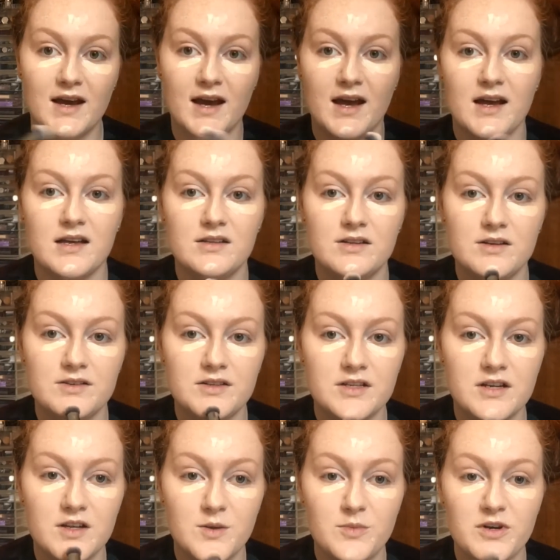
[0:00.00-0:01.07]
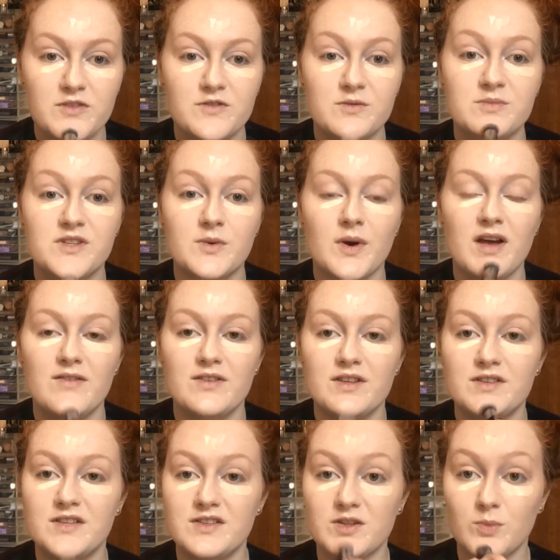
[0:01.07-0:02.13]
And using another brush from Zoeva,
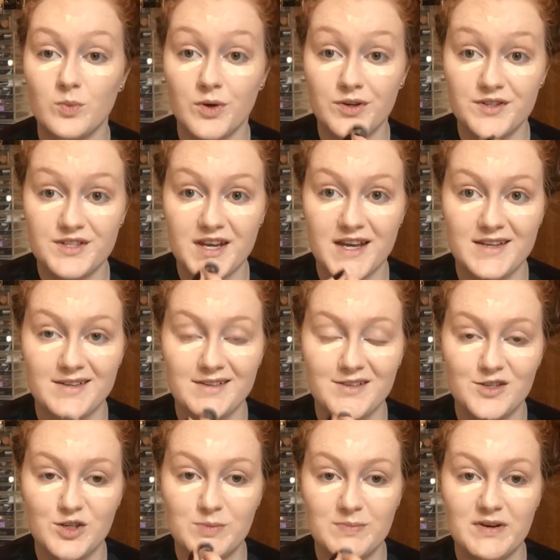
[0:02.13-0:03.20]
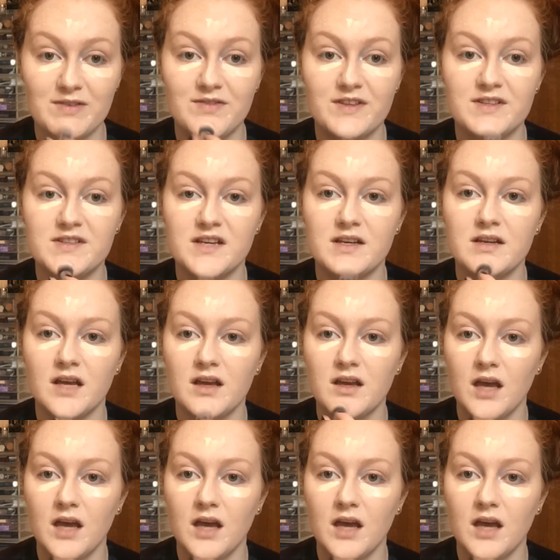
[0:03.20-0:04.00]
this is the 110 to buff this in.